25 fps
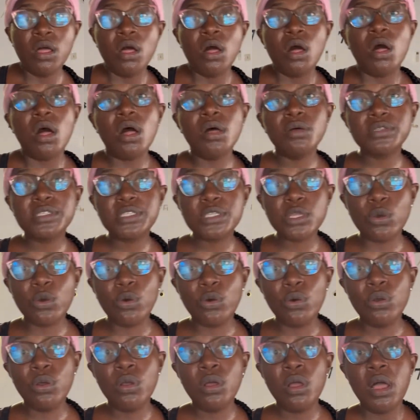
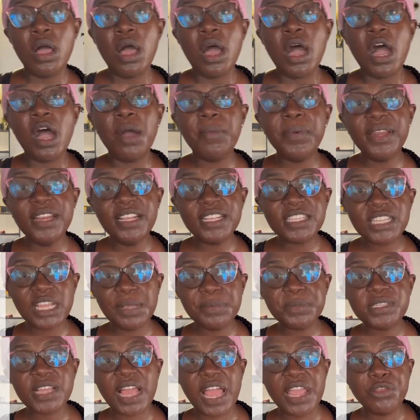Also, how many skips
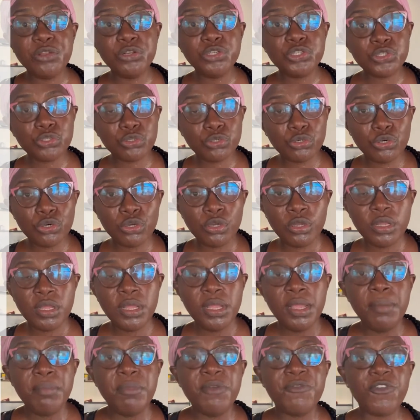can you do
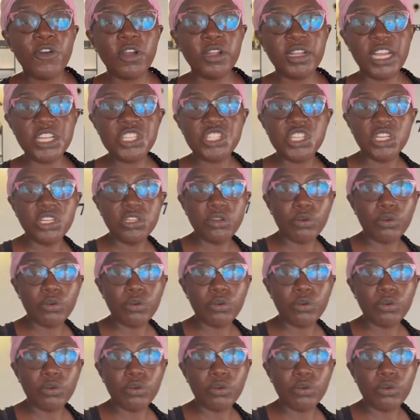before catching the